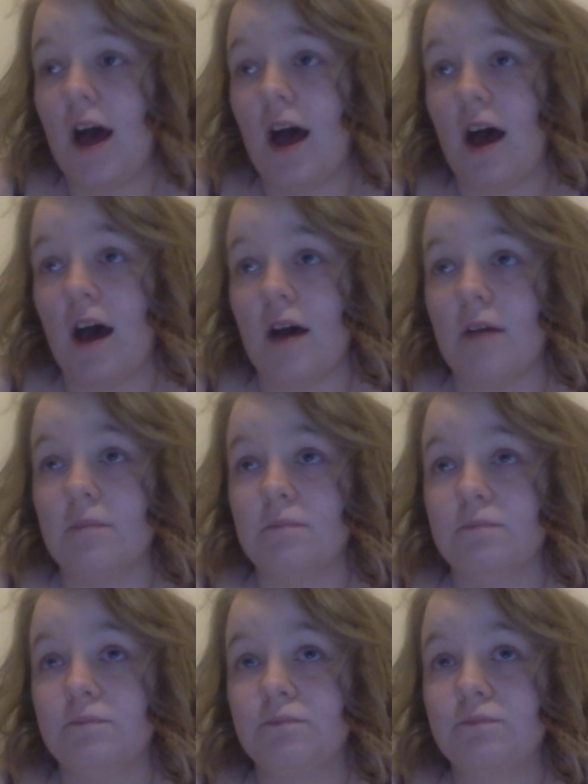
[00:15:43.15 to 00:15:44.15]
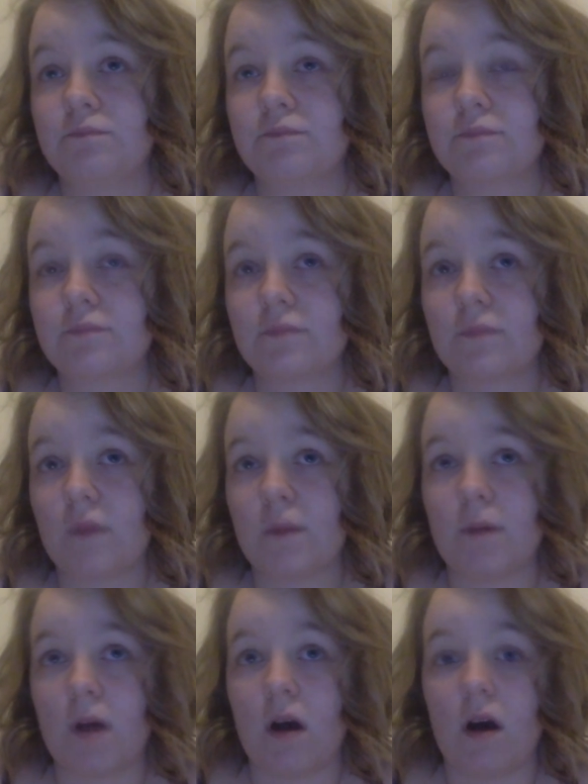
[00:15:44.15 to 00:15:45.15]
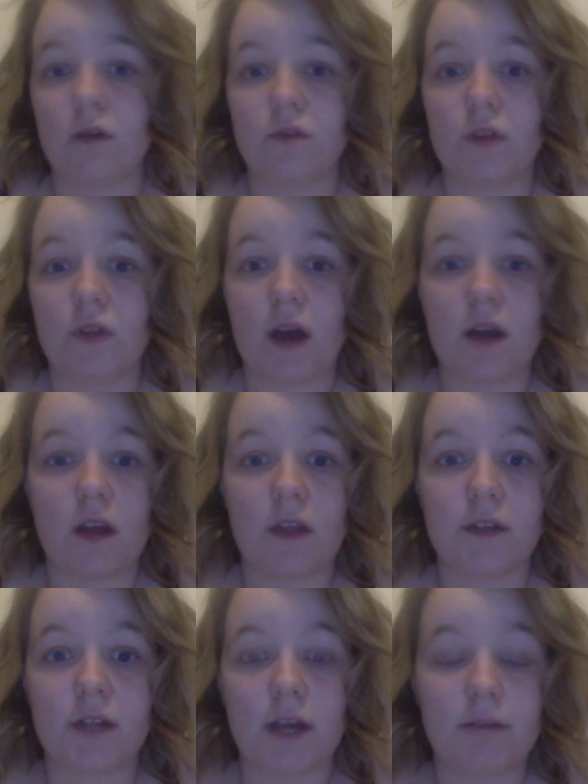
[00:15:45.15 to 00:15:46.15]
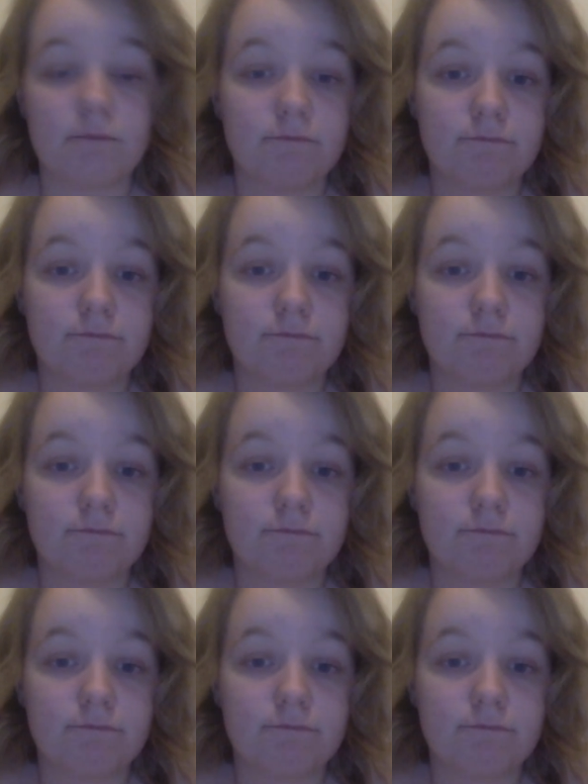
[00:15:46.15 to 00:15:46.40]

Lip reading: But I'll do that another day.